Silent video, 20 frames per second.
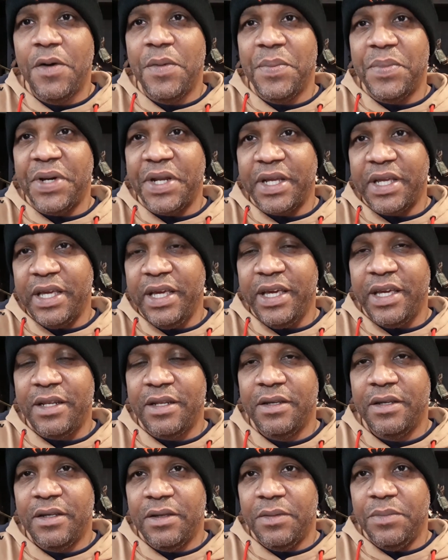But again,
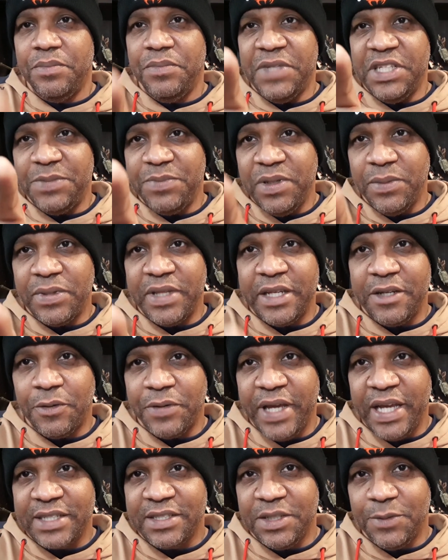these people that don't
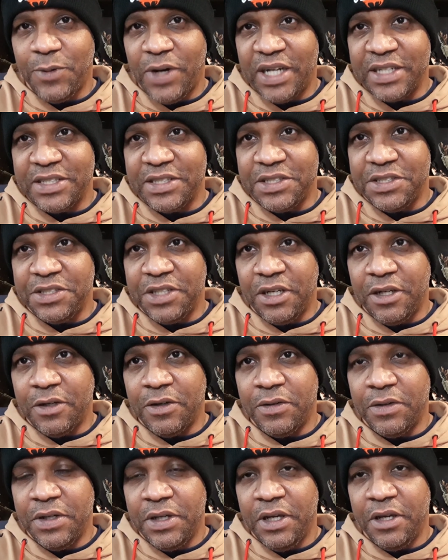actually watch the
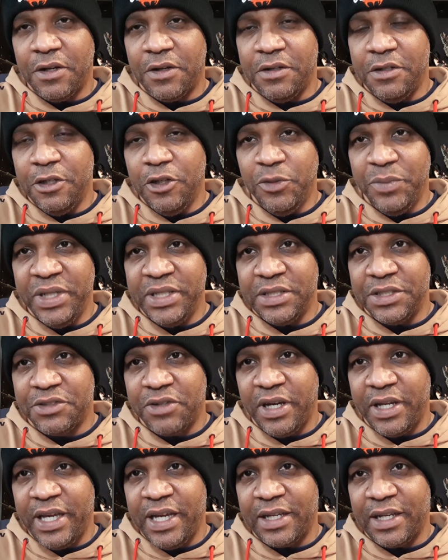show and are newbies and
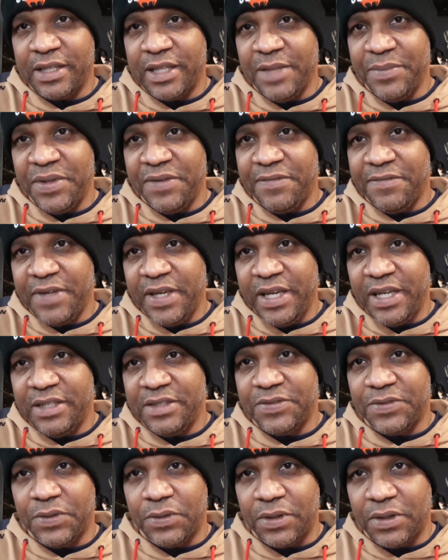trying to act like they've been
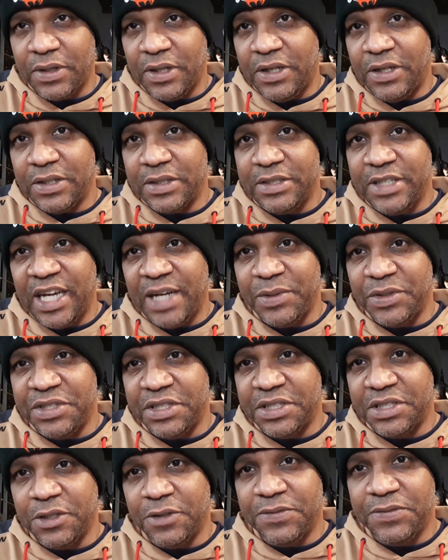fans for a long time are
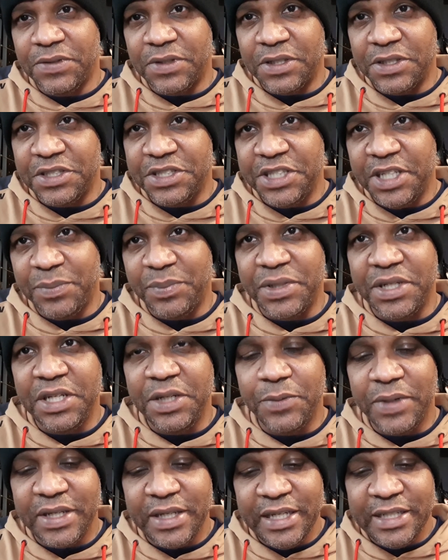just so full of shit. But
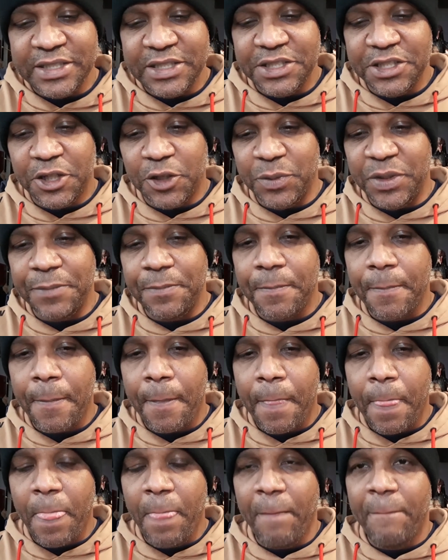anyway, ladies and gentlemen,
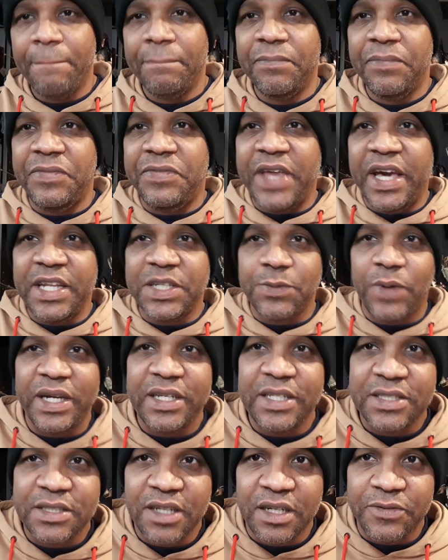that is why
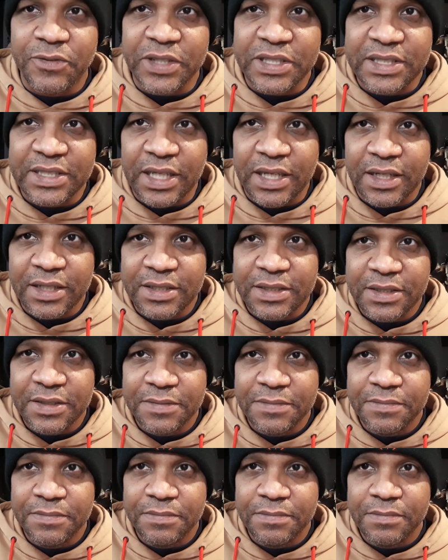Discovery sucks,
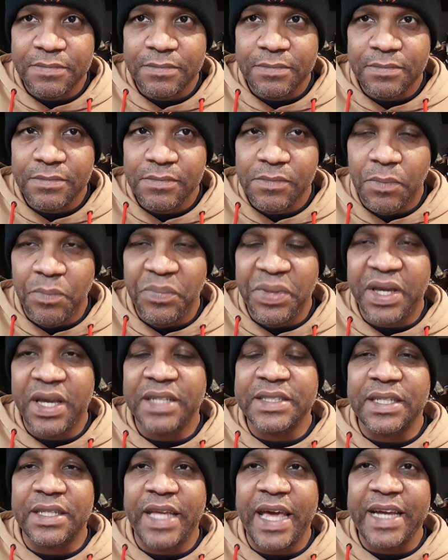
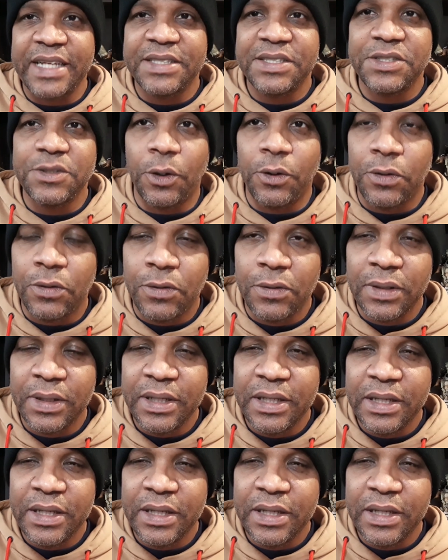because it lacks soul,